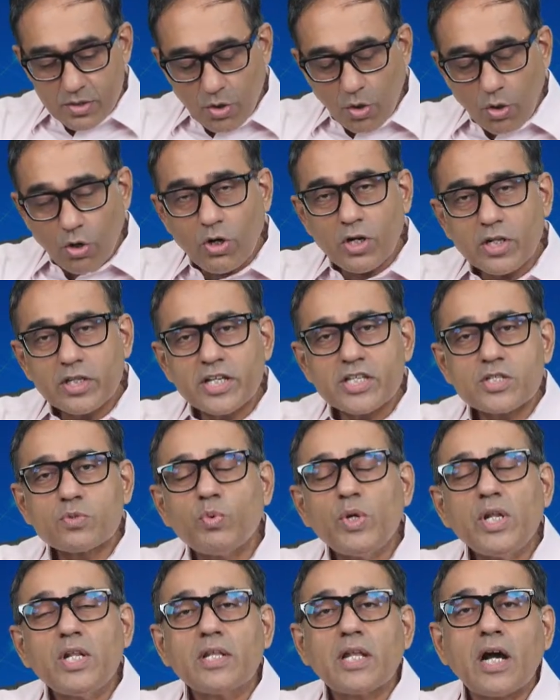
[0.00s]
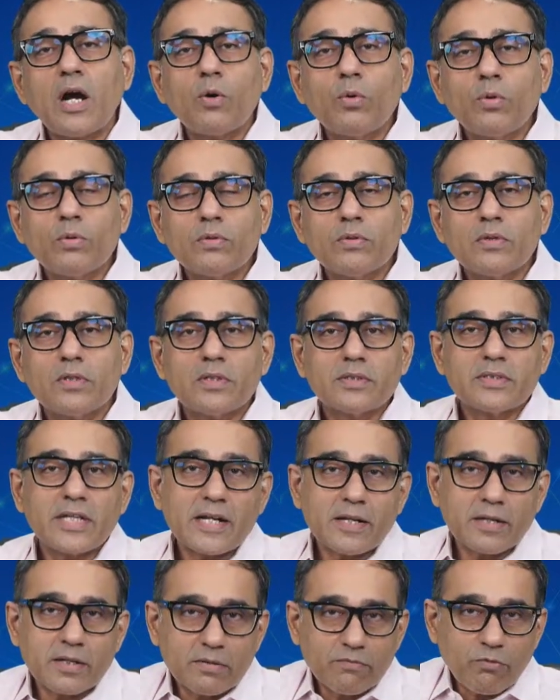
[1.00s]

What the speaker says: All this will now, that